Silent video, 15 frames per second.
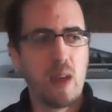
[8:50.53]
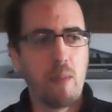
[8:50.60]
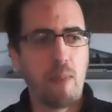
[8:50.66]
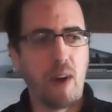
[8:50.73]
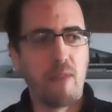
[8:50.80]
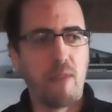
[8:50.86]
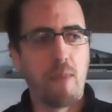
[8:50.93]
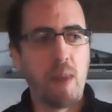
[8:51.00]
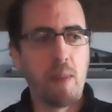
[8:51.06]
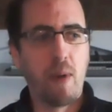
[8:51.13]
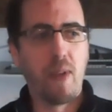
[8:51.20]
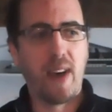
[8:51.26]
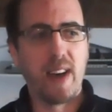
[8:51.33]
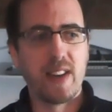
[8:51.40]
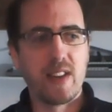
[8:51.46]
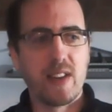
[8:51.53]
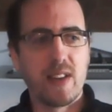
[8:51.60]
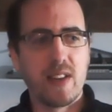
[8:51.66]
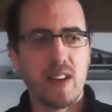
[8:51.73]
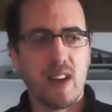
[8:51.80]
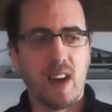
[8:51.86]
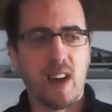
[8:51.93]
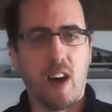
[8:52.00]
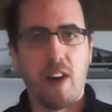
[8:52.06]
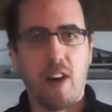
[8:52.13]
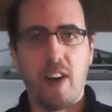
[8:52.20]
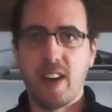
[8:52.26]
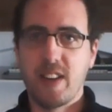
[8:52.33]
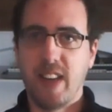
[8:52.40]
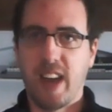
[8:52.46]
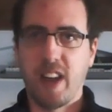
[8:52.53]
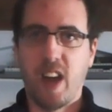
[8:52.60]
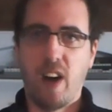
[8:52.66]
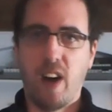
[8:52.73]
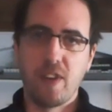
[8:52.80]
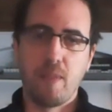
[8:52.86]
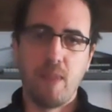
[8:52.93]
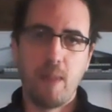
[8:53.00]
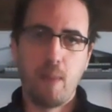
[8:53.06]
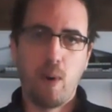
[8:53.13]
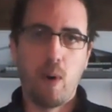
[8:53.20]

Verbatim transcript: but for people that uh, are not technology people,